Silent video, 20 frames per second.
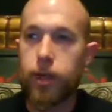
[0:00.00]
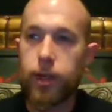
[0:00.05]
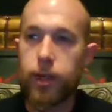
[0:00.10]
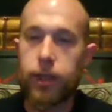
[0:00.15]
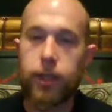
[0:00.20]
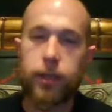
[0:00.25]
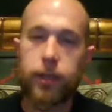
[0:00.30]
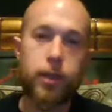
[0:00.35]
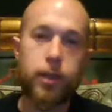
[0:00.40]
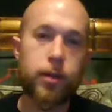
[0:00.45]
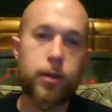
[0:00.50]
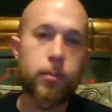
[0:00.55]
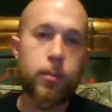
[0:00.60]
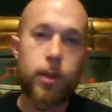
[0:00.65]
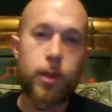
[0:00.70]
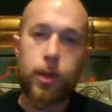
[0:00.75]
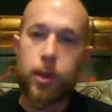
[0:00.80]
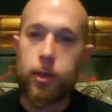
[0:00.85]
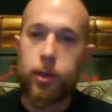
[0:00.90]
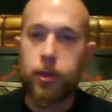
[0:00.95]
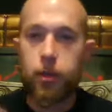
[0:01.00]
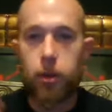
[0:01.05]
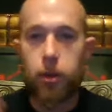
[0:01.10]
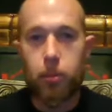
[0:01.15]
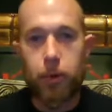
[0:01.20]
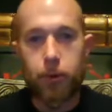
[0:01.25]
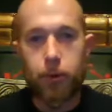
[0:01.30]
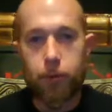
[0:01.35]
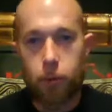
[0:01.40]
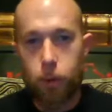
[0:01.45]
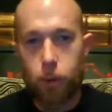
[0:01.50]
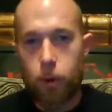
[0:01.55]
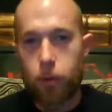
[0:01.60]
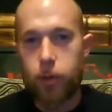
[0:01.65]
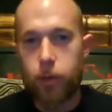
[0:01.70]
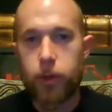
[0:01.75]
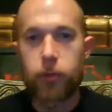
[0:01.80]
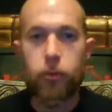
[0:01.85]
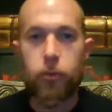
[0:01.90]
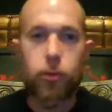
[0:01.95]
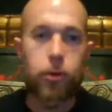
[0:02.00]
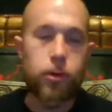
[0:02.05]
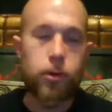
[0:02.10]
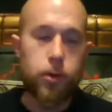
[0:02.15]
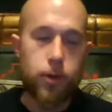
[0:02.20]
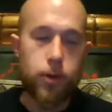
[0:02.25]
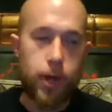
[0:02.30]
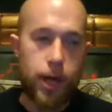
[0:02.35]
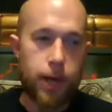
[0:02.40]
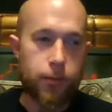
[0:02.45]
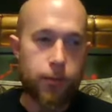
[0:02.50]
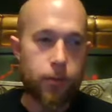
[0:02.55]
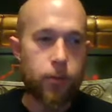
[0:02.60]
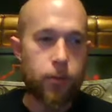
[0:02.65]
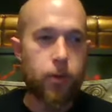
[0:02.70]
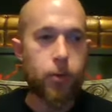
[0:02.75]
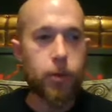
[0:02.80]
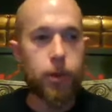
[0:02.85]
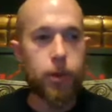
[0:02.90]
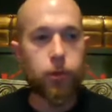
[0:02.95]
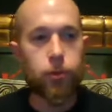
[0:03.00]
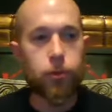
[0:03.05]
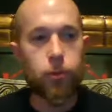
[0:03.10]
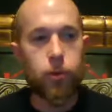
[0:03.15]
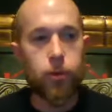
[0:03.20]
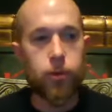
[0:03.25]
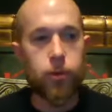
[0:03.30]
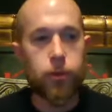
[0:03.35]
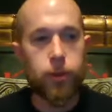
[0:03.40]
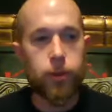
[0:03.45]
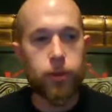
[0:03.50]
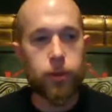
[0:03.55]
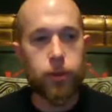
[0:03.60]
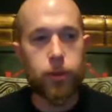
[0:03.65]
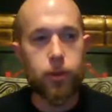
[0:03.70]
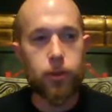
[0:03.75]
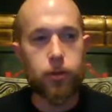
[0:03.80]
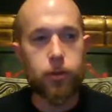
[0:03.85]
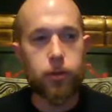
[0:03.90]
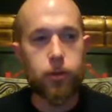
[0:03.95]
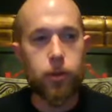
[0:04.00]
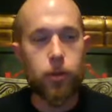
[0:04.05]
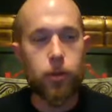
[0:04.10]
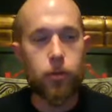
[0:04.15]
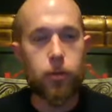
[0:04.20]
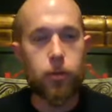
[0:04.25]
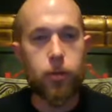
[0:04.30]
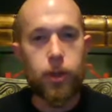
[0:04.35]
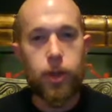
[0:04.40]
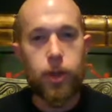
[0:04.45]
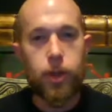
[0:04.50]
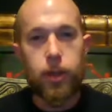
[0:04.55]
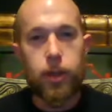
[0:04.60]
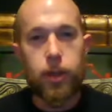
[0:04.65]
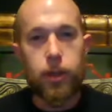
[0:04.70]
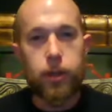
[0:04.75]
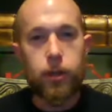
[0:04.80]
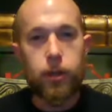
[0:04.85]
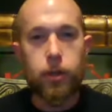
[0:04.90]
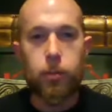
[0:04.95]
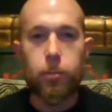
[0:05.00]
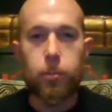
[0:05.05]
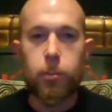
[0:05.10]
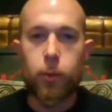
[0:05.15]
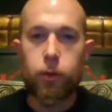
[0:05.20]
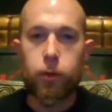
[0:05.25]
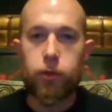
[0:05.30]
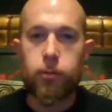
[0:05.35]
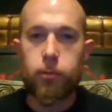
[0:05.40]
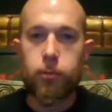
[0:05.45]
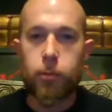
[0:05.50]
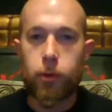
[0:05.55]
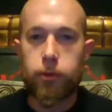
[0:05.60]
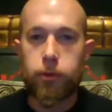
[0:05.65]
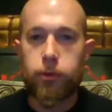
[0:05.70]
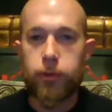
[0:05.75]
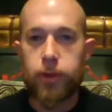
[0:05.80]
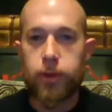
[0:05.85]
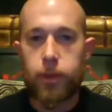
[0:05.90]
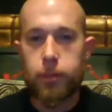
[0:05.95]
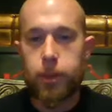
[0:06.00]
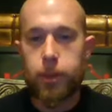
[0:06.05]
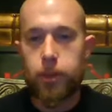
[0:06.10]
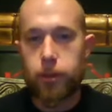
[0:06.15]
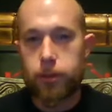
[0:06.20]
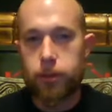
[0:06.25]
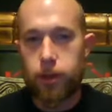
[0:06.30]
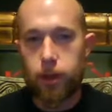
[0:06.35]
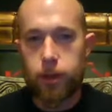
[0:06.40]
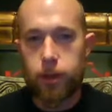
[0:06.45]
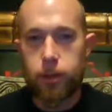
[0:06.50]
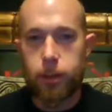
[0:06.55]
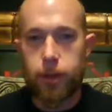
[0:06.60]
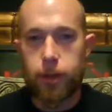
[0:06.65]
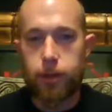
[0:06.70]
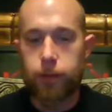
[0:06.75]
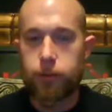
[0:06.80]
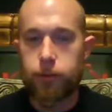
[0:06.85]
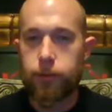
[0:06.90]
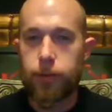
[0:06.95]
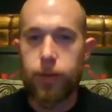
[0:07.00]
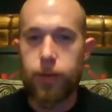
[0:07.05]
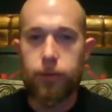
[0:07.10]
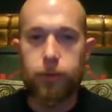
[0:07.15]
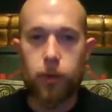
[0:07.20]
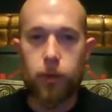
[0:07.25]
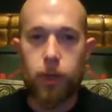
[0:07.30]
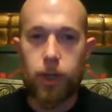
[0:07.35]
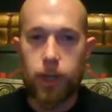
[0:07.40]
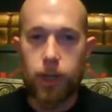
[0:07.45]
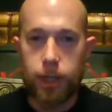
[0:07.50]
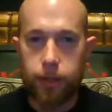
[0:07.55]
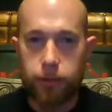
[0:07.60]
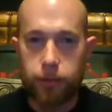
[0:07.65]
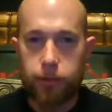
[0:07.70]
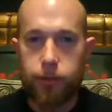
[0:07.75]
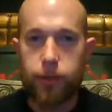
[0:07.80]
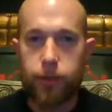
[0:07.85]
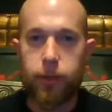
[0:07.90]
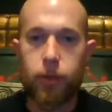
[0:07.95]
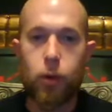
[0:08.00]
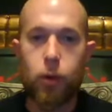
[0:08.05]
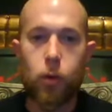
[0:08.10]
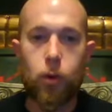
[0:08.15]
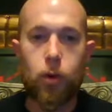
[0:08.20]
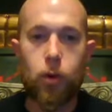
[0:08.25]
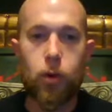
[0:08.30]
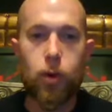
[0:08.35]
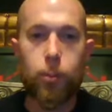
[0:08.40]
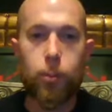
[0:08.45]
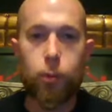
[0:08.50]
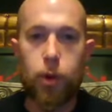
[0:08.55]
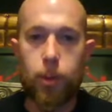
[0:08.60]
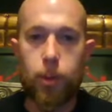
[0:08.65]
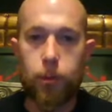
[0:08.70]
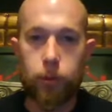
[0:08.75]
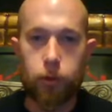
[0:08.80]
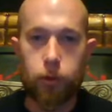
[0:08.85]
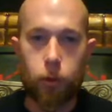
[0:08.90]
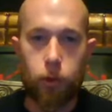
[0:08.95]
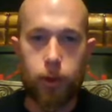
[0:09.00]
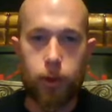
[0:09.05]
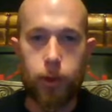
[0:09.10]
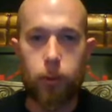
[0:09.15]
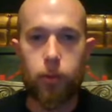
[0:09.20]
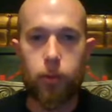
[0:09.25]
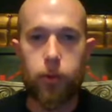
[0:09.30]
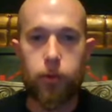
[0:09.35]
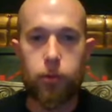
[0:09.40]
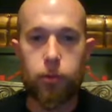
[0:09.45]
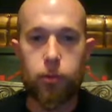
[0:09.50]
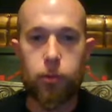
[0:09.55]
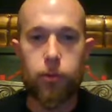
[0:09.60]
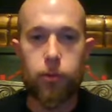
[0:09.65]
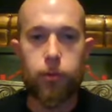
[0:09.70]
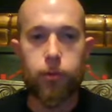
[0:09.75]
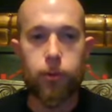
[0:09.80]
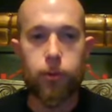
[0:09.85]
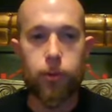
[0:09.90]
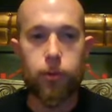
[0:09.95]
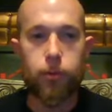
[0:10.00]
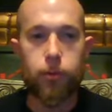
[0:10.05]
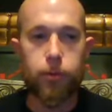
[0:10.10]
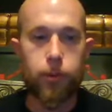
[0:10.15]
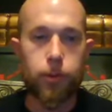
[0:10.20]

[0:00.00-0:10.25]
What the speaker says: taking them, before a ritual or after a ritual. And, you don't, most of the time you hear it talked about, it's like for cleansing or a preparatory ritual for